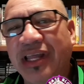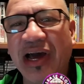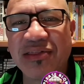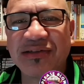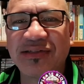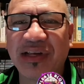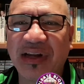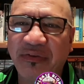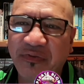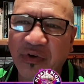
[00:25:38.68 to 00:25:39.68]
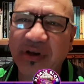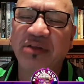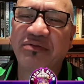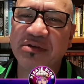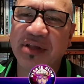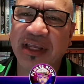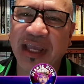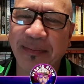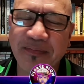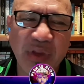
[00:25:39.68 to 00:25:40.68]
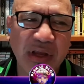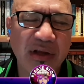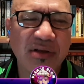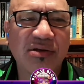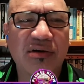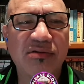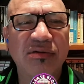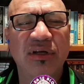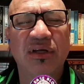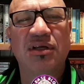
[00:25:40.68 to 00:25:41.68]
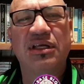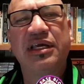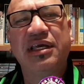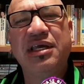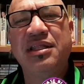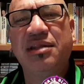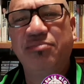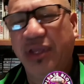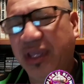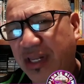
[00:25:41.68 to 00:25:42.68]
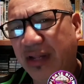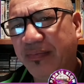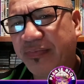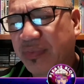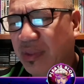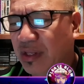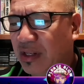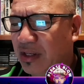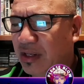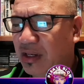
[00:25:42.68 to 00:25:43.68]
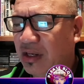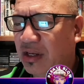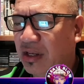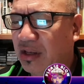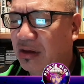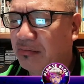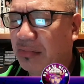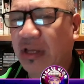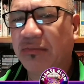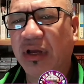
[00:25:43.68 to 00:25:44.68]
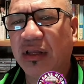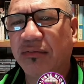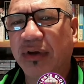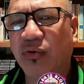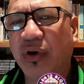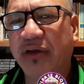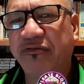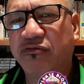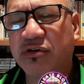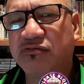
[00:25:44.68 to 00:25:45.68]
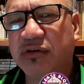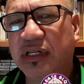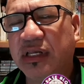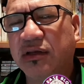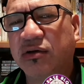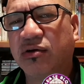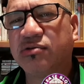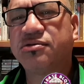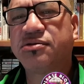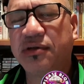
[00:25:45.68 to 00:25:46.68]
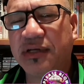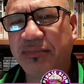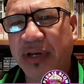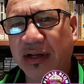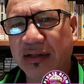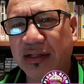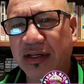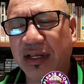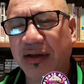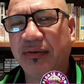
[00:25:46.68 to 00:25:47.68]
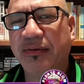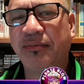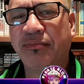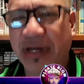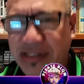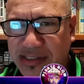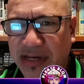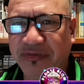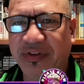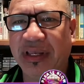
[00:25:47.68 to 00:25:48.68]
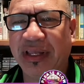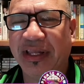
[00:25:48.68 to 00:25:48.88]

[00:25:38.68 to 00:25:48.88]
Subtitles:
others that are falling through the gap. So in the beginning, my wife was really concerned about my safety.